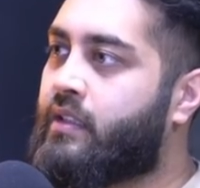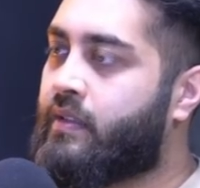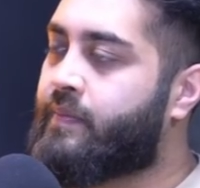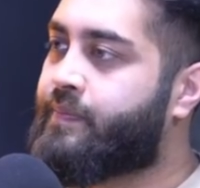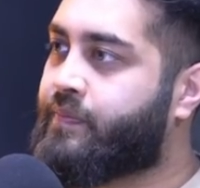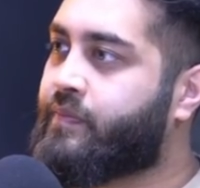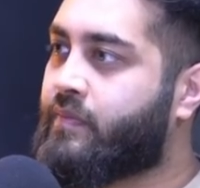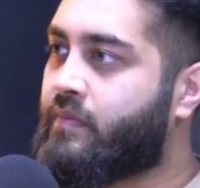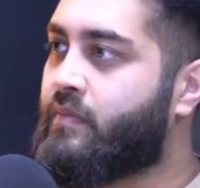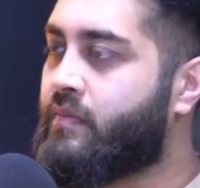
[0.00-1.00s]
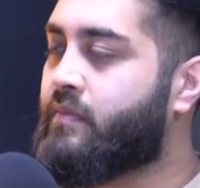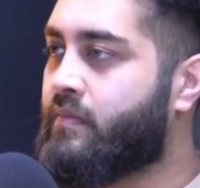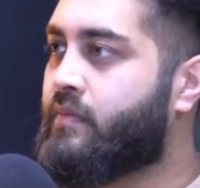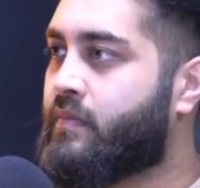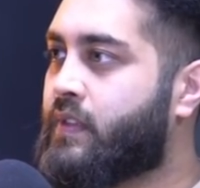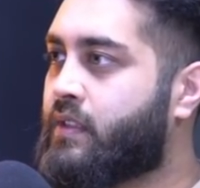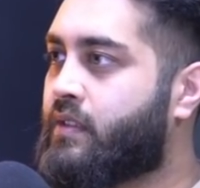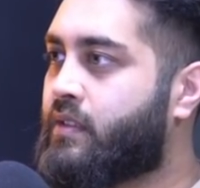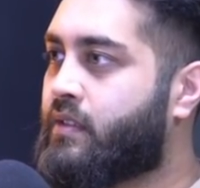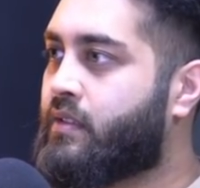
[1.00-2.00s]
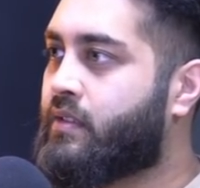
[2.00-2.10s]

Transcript: I remember when we were speaking, you were saying that like